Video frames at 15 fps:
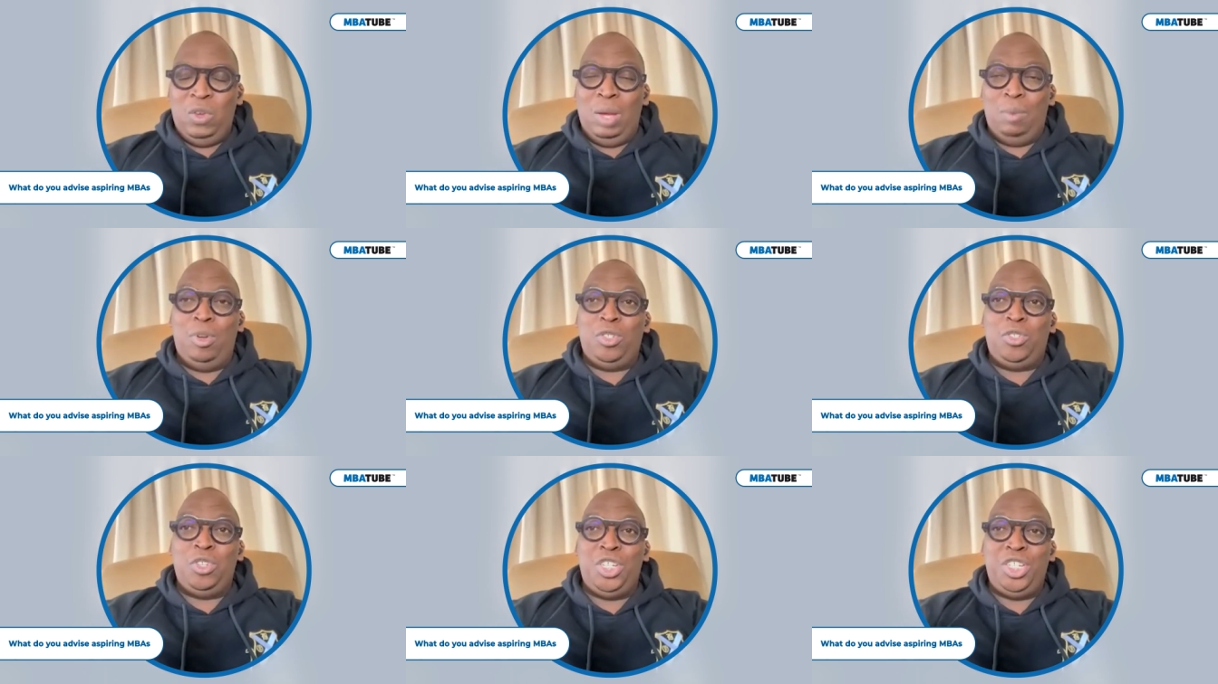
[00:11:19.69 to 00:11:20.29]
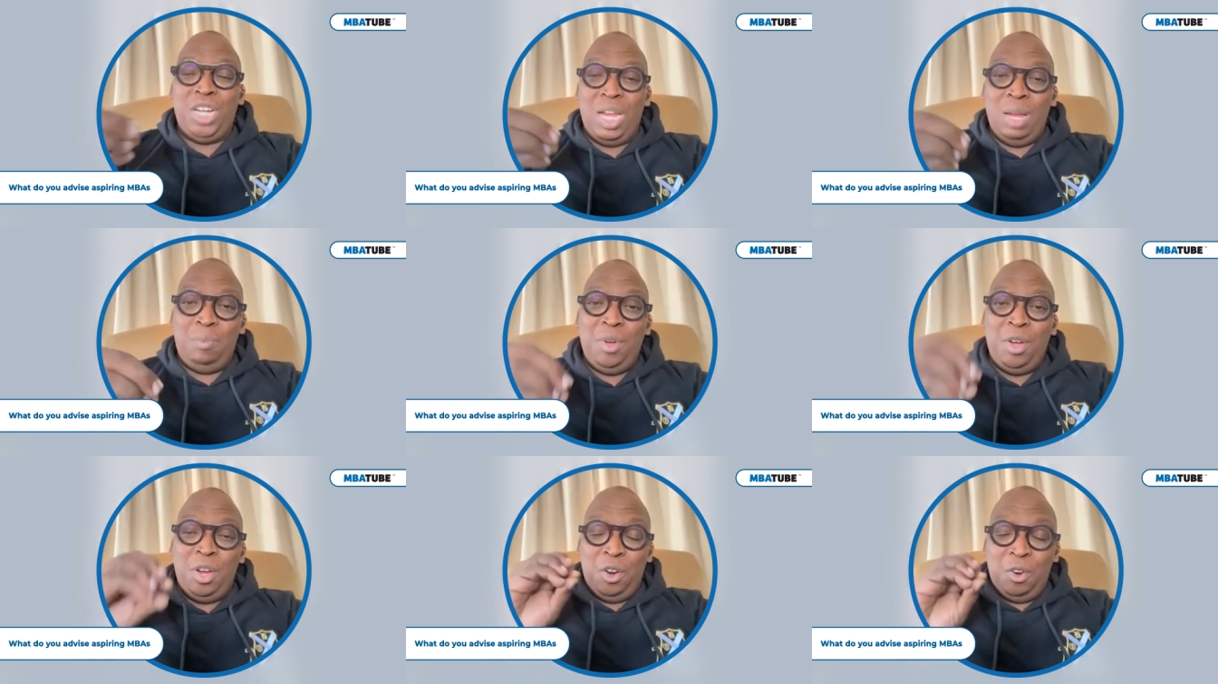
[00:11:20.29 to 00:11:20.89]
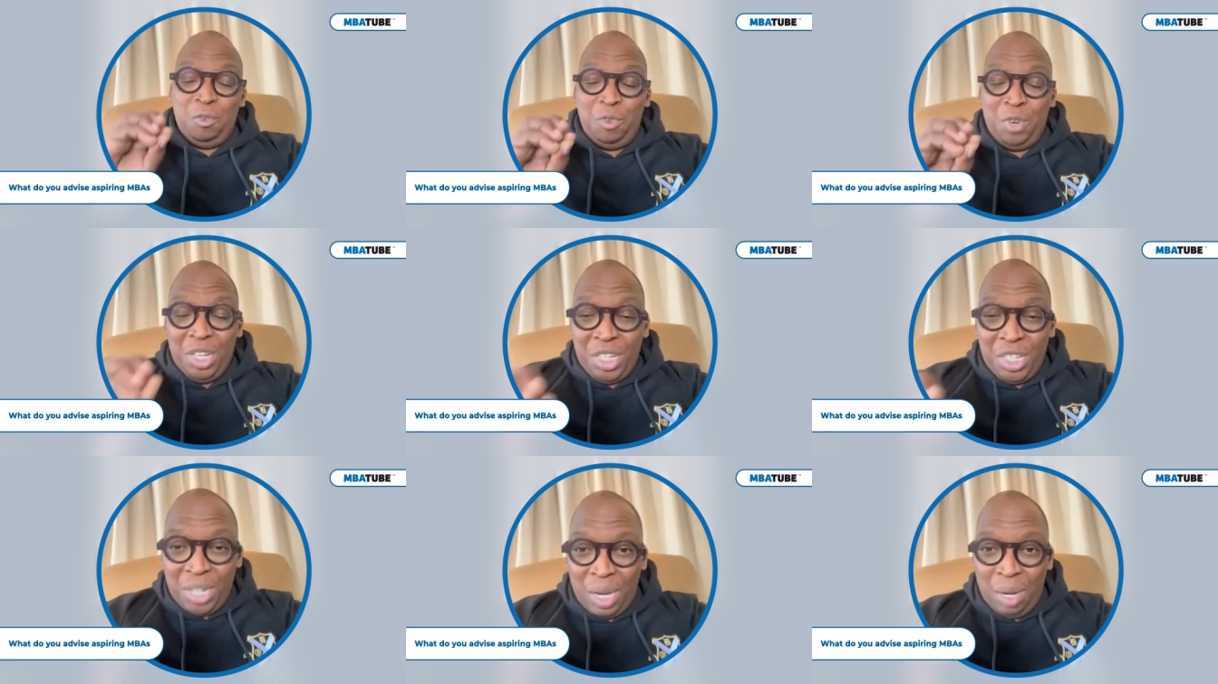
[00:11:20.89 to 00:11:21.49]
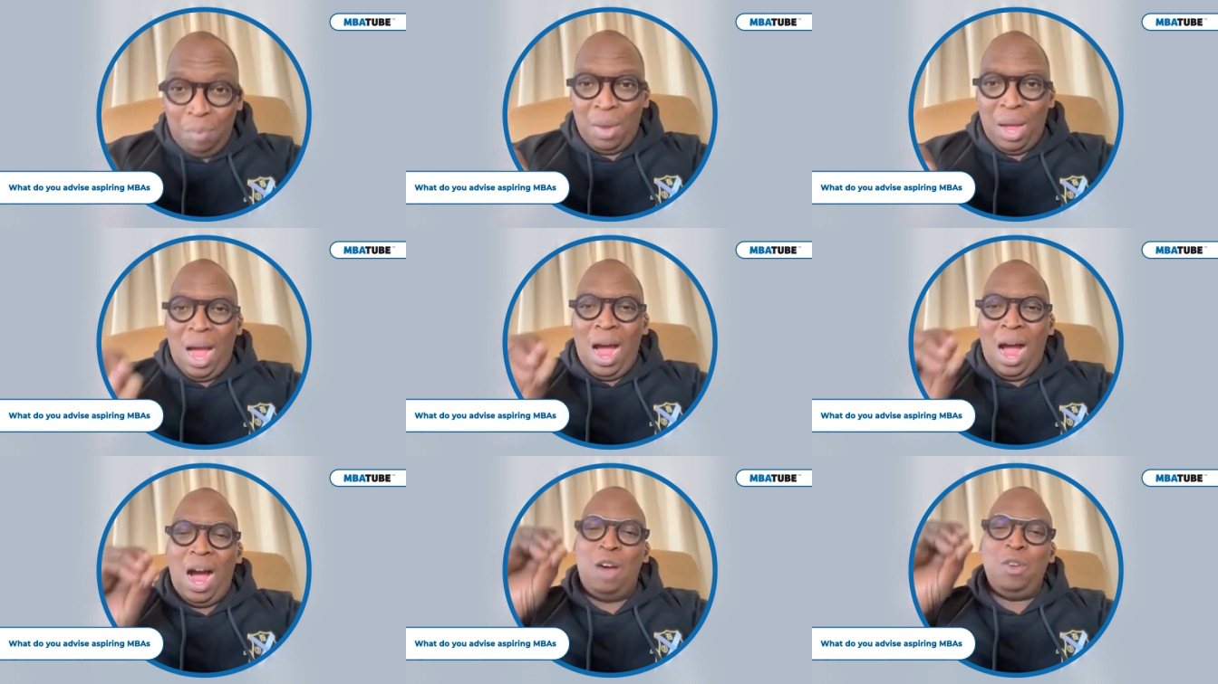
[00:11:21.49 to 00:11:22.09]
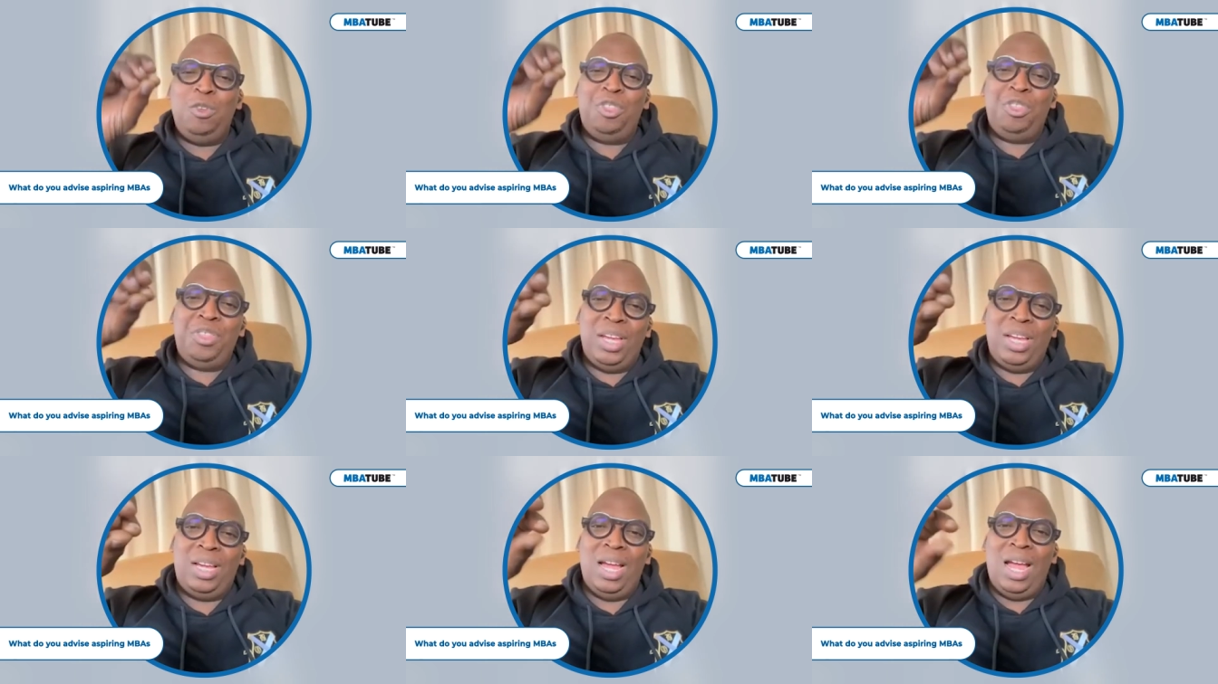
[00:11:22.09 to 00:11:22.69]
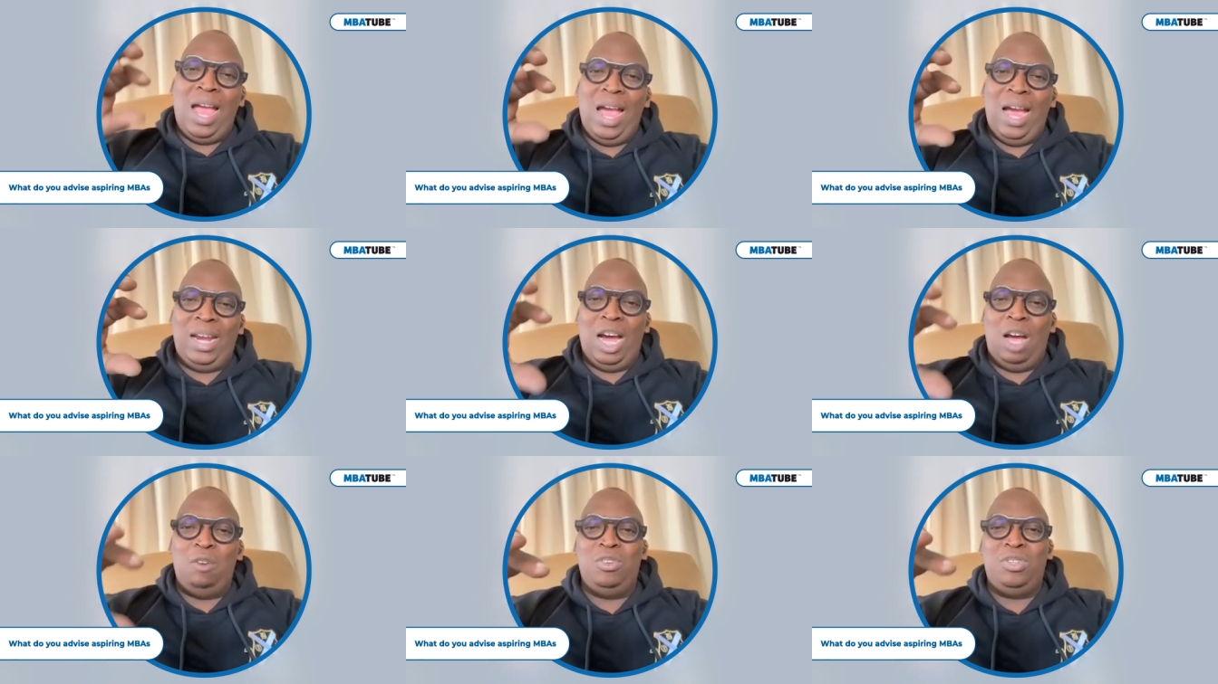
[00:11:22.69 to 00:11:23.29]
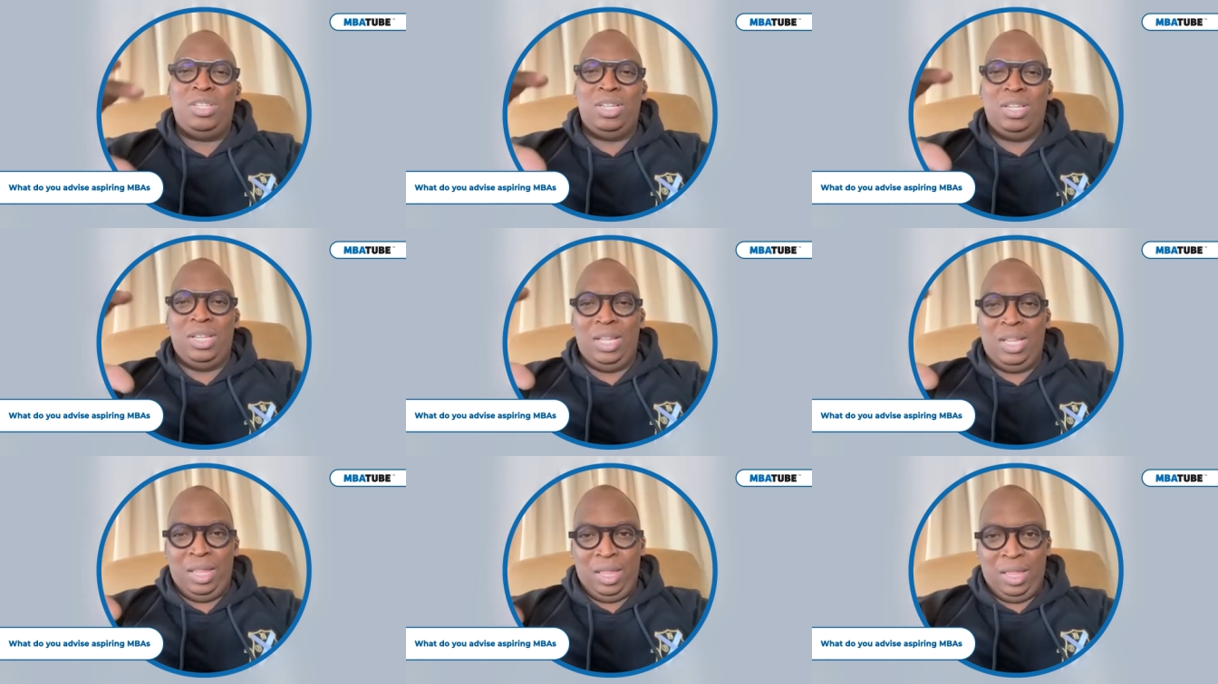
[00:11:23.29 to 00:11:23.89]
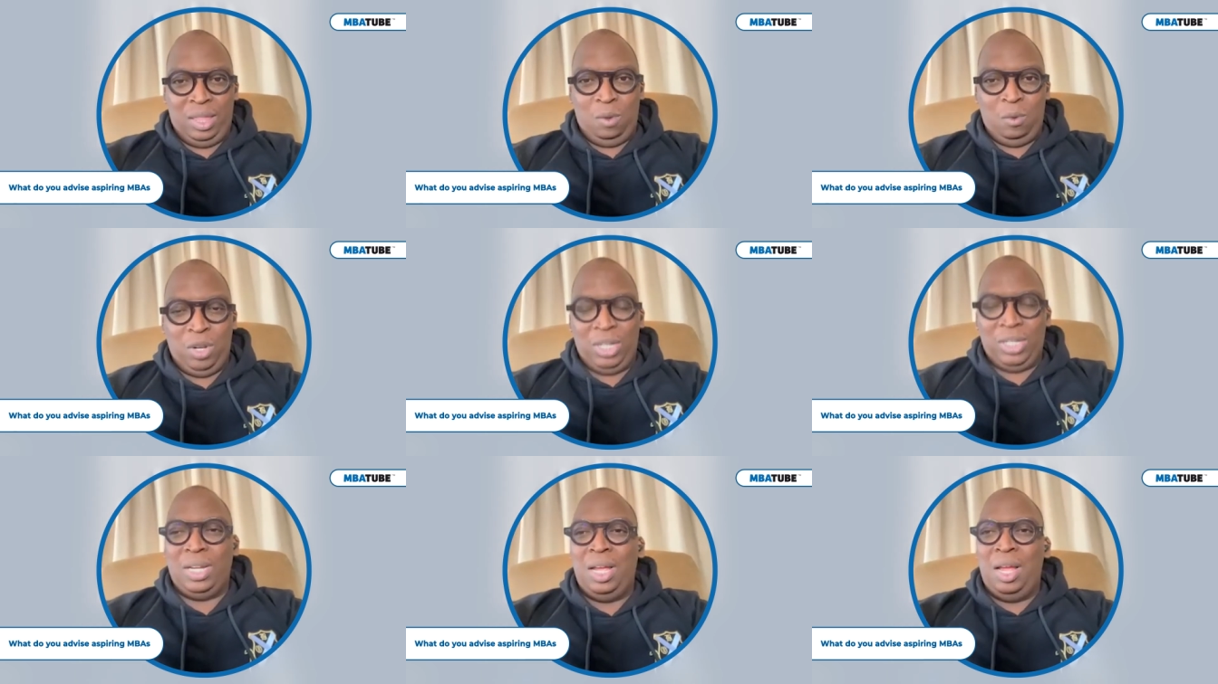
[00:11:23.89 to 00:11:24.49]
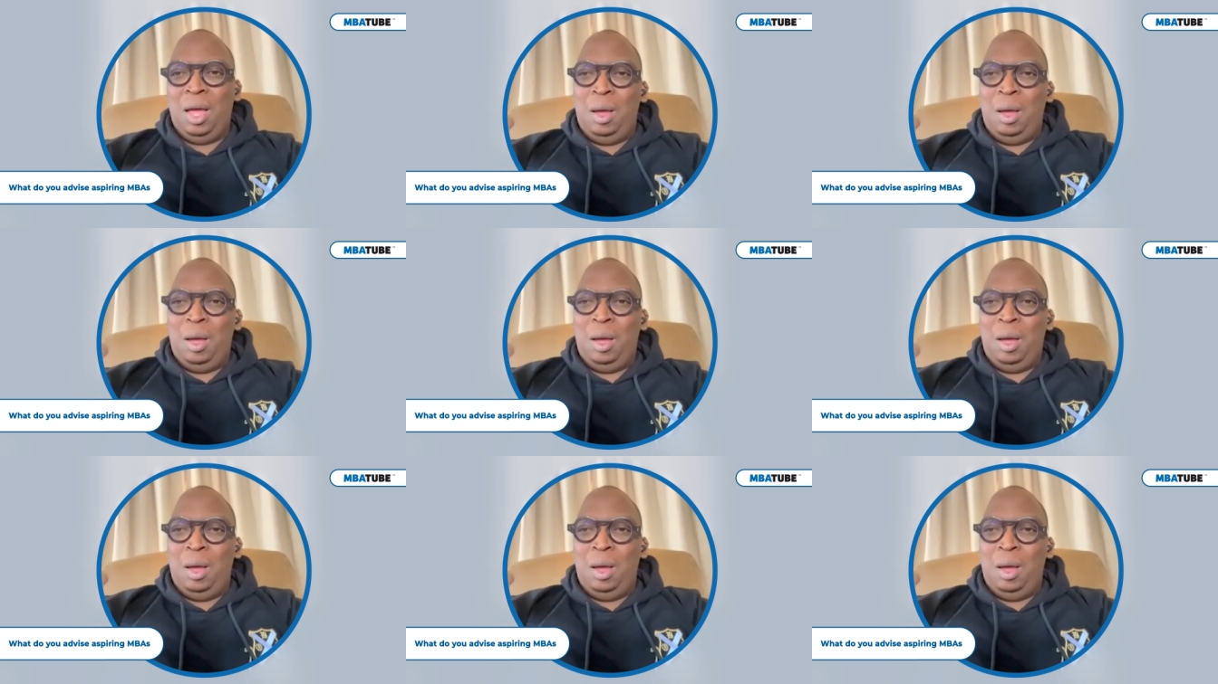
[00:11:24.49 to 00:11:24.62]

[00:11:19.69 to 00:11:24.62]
be able to shape, reshape how you think and how you see the world.